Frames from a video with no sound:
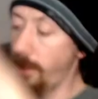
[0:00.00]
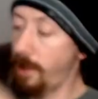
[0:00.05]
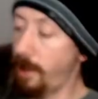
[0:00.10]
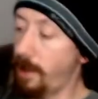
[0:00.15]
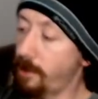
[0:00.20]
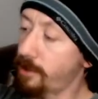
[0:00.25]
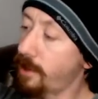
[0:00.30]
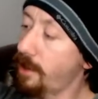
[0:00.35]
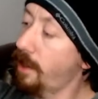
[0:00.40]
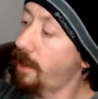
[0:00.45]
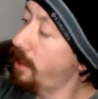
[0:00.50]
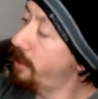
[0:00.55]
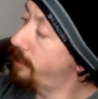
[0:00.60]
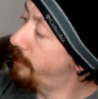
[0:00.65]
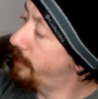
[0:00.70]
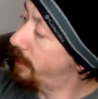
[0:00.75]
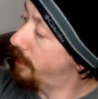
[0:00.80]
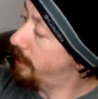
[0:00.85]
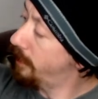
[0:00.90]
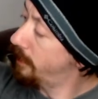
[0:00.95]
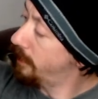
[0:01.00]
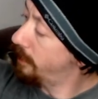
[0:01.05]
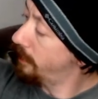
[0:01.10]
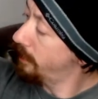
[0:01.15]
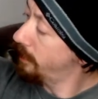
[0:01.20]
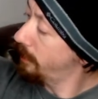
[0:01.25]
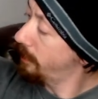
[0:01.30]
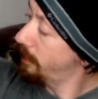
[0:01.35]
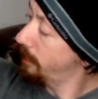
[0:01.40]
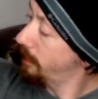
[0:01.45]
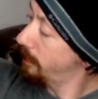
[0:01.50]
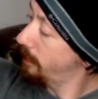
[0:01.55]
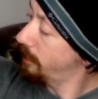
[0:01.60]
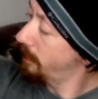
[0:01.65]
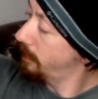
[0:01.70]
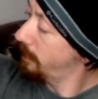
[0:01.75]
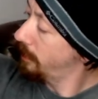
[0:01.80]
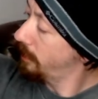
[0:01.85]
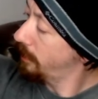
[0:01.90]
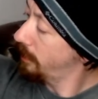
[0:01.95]
has kind of a,
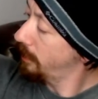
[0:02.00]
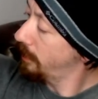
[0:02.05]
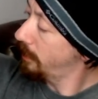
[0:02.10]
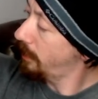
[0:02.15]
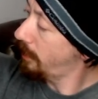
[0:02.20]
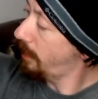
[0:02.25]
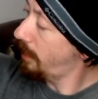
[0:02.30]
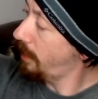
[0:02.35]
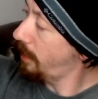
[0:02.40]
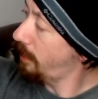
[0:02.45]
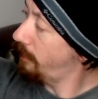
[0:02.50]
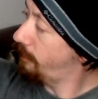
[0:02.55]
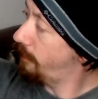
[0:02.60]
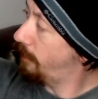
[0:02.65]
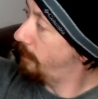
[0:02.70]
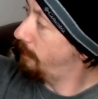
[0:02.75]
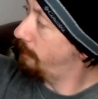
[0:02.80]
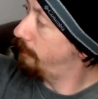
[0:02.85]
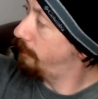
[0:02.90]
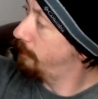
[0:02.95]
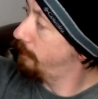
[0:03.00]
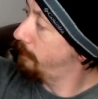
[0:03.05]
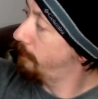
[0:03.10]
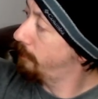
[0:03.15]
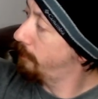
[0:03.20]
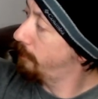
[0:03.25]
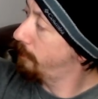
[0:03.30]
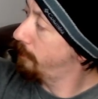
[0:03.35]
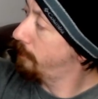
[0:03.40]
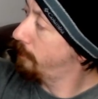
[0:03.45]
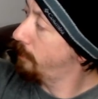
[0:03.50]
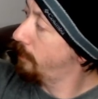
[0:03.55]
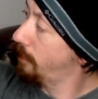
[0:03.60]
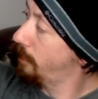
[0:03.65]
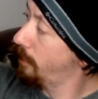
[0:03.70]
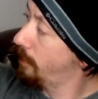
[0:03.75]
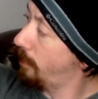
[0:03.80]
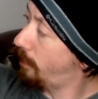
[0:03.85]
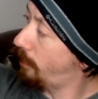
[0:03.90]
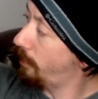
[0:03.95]
kind of a
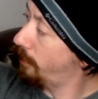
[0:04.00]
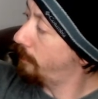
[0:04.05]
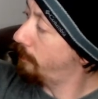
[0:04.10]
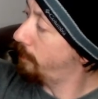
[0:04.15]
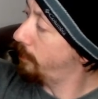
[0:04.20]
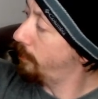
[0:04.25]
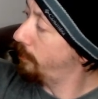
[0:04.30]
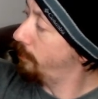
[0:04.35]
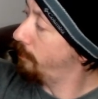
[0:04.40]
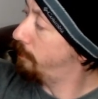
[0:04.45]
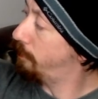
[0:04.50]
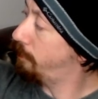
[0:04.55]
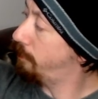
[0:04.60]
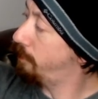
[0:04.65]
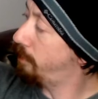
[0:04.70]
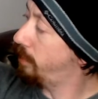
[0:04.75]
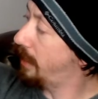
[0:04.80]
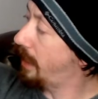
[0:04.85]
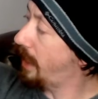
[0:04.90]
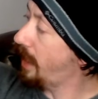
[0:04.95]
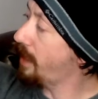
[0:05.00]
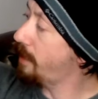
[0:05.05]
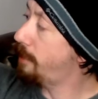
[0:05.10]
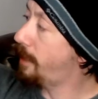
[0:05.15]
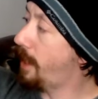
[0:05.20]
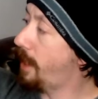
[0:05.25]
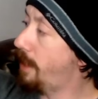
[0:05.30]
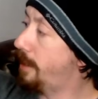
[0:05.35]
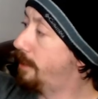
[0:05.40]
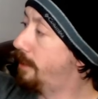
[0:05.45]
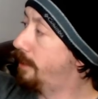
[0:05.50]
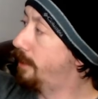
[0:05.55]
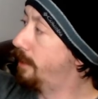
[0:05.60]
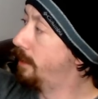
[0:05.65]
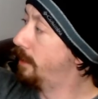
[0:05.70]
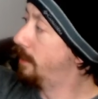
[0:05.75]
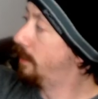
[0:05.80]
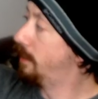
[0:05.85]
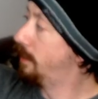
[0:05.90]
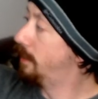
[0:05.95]
gold and blue plaid pattern.
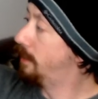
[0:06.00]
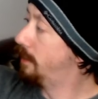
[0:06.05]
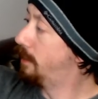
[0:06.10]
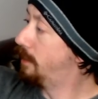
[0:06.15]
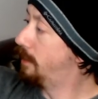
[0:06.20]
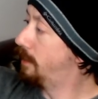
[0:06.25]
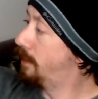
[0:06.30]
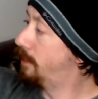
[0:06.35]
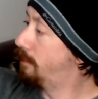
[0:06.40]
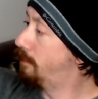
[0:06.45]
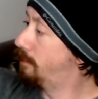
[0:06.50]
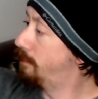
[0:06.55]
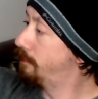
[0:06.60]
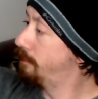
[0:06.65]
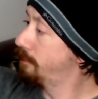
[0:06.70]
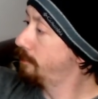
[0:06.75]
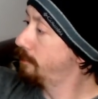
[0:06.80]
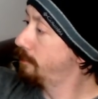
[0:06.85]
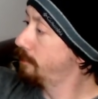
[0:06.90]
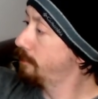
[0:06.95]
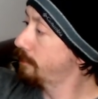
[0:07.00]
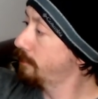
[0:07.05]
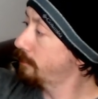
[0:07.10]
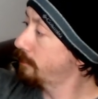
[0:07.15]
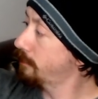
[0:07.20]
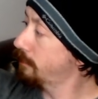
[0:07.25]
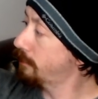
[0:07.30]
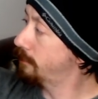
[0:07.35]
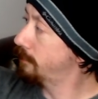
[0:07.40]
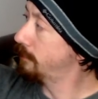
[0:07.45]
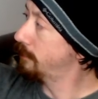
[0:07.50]
Um, hmm.